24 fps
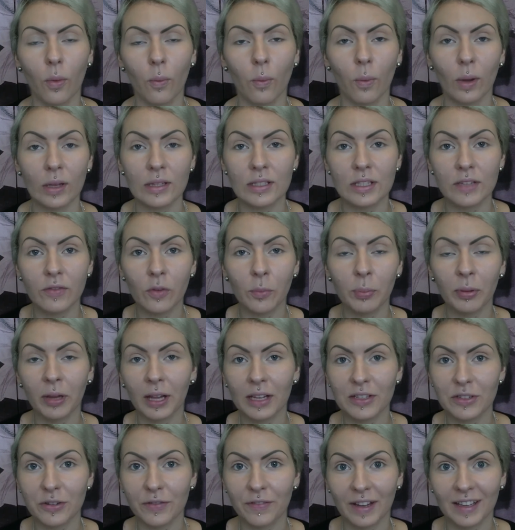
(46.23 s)
Once you've
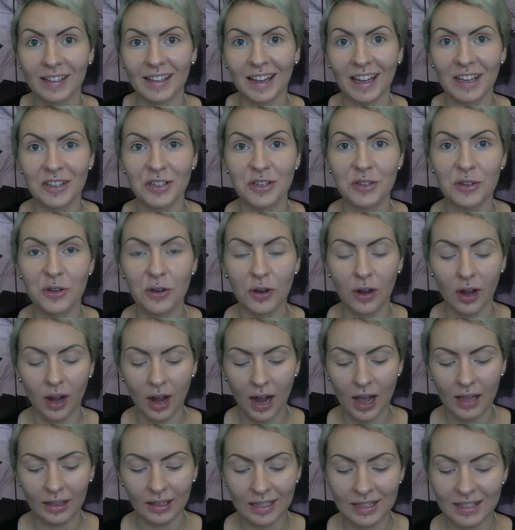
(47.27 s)
applied your foundation to your
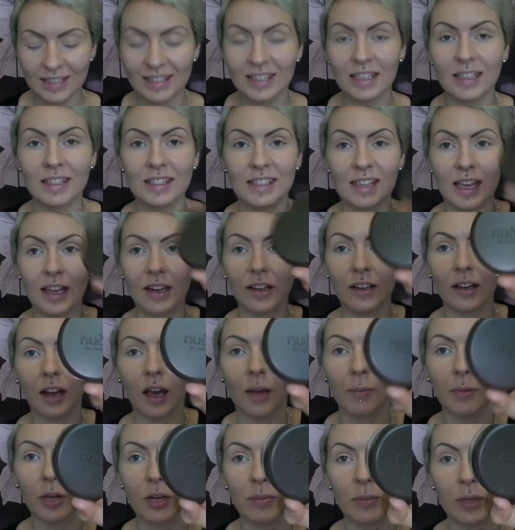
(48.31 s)
eyelids, set it.
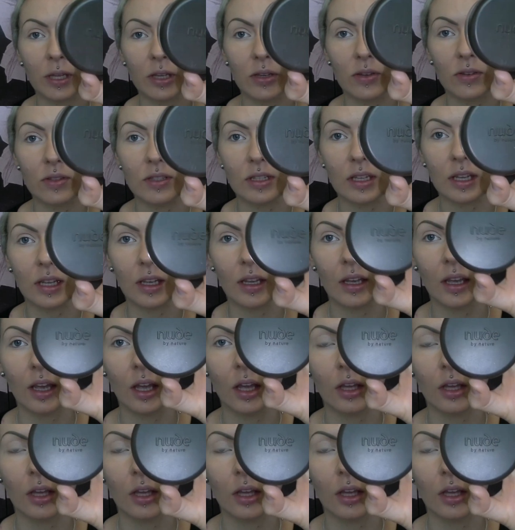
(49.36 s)
I'm going to be using